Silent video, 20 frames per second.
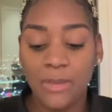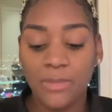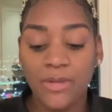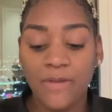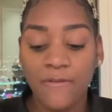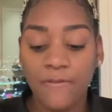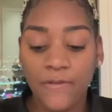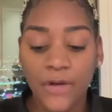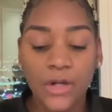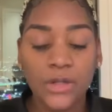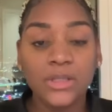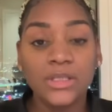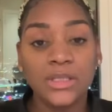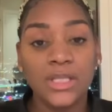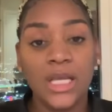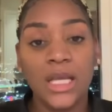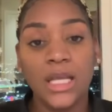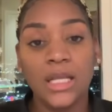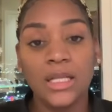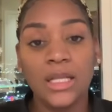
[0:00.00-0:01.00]
name. The first
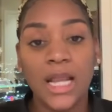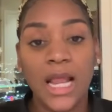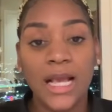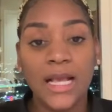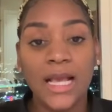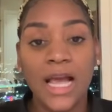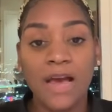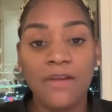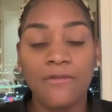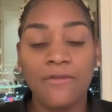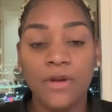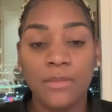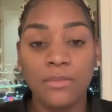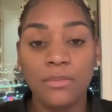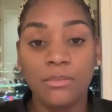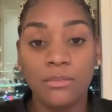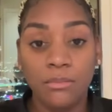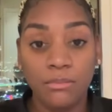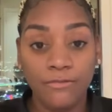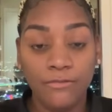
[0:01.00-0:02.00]
thing that I got
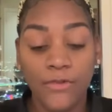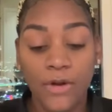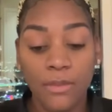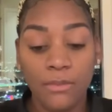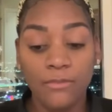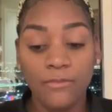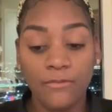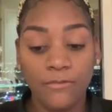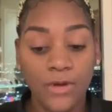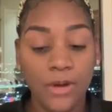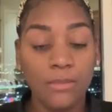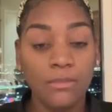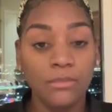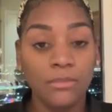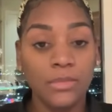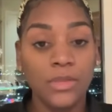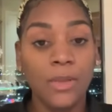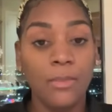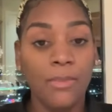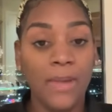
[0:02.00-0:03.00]
from
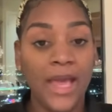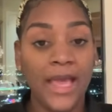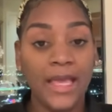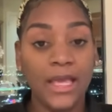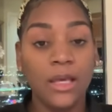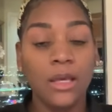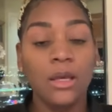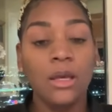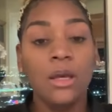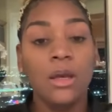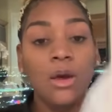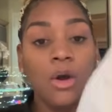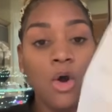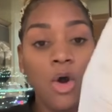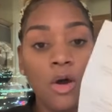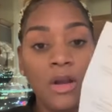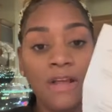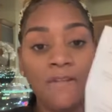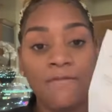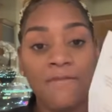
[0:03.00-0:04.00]
the bank
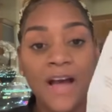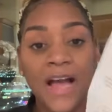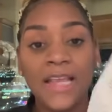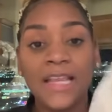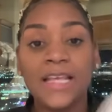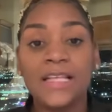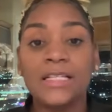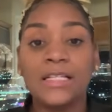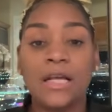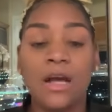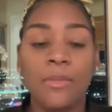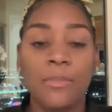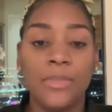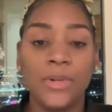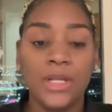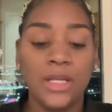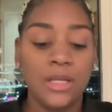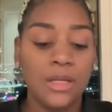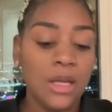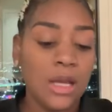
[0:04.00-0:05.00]
or the finance
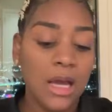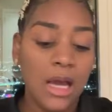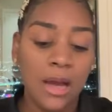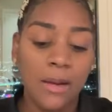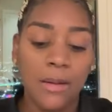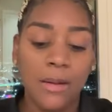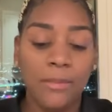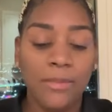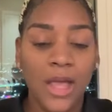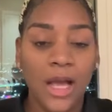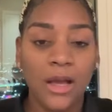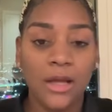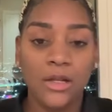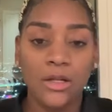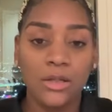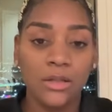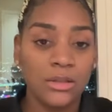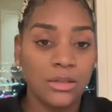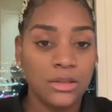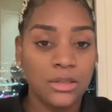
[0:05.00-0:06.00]
company, I'm not
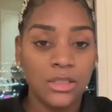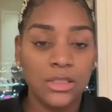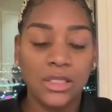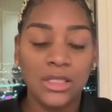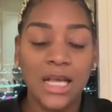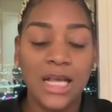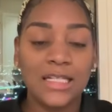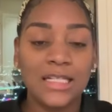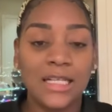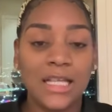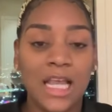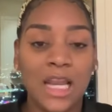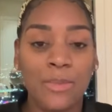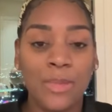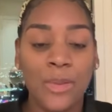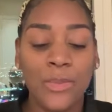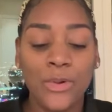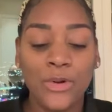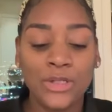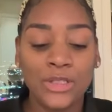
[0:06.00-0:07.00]
gonna, it still has a lot of
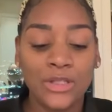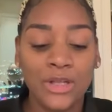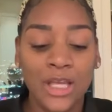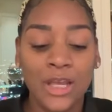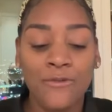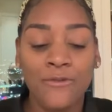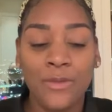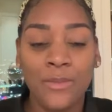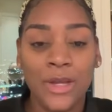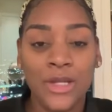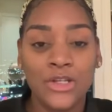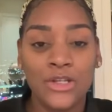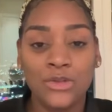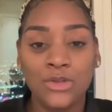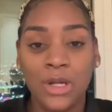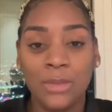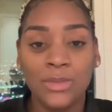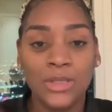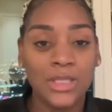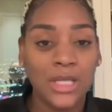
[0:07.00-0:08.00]
my personal information,
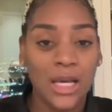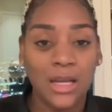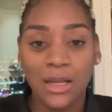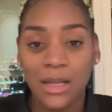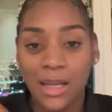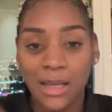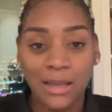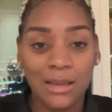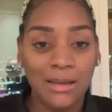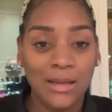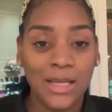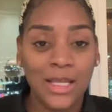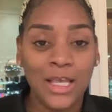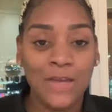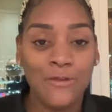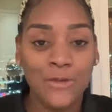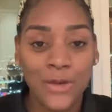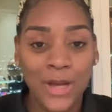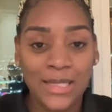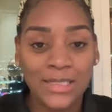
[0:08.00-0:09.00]
so I'm just kind of like gonna
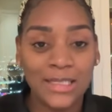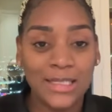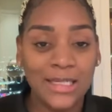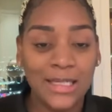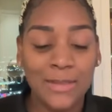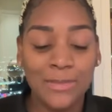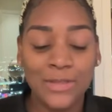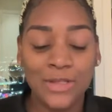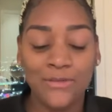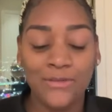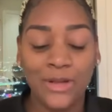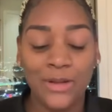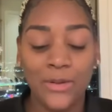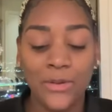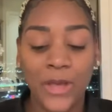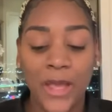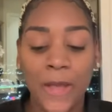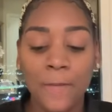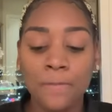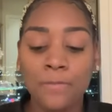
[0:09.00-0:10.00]
give you guys a glimpse of it.
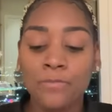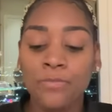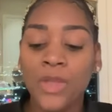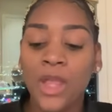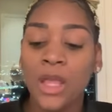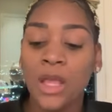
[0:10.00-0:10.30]
Okay.